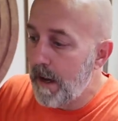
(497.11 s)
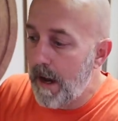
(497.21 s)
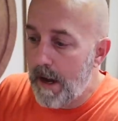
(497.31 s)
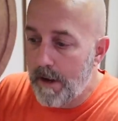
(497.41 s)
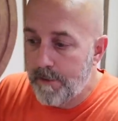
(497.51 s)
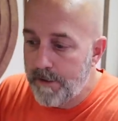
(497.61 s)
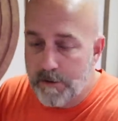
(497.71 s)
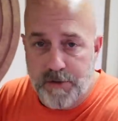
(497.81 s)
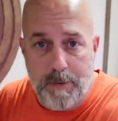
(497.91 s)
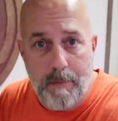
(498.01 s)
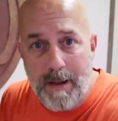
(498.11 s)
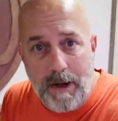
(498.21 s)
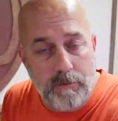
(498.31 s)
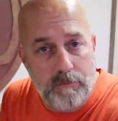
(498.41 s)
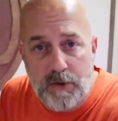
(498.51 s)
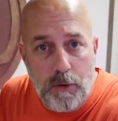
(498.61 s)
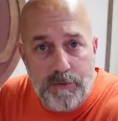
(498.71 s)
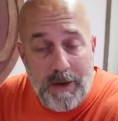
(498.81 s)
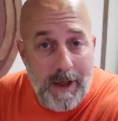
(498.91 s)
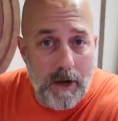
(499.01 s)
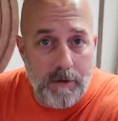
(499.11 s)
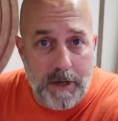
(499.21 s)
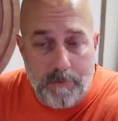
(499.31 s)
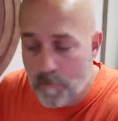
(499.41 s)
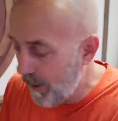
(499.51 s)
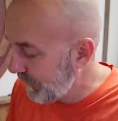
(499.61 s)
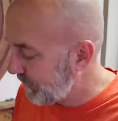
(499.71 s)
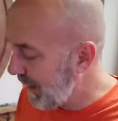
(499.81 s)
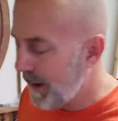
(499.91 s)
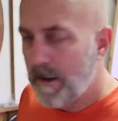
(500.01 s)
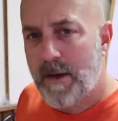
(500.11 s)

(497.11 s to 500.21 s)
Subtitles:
They'll ship them out Tuesday. I'll get them Wednesday.